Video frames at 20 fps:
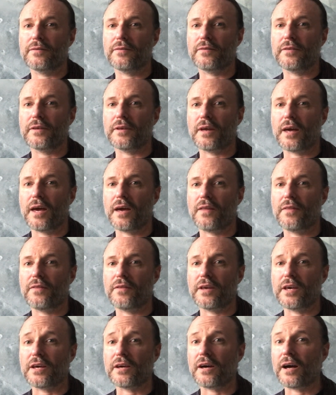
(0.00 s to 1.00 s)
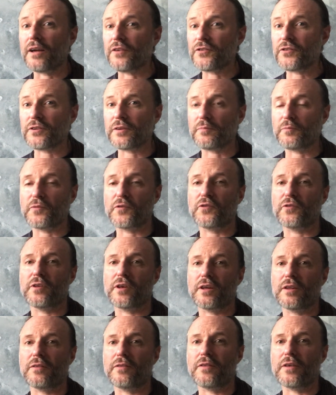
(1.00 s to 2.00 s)
And the customs
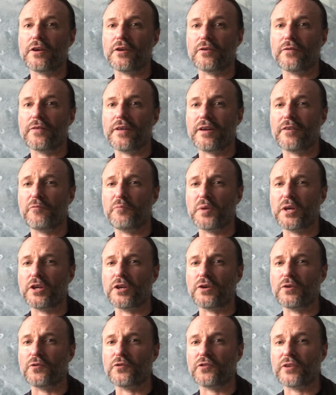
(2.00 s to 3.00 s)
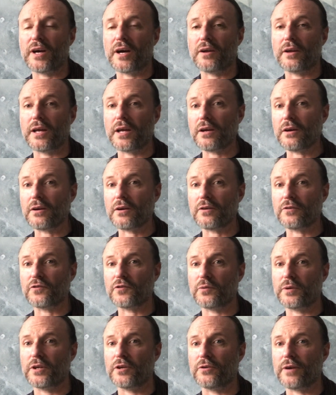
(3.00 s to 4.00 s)
that have been used out here
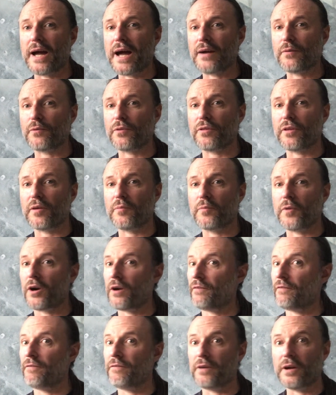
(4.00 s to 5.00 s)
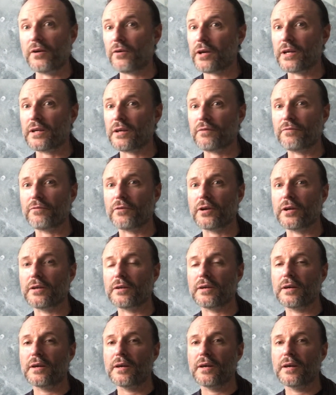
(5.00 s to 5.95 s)
to interact with them are very different.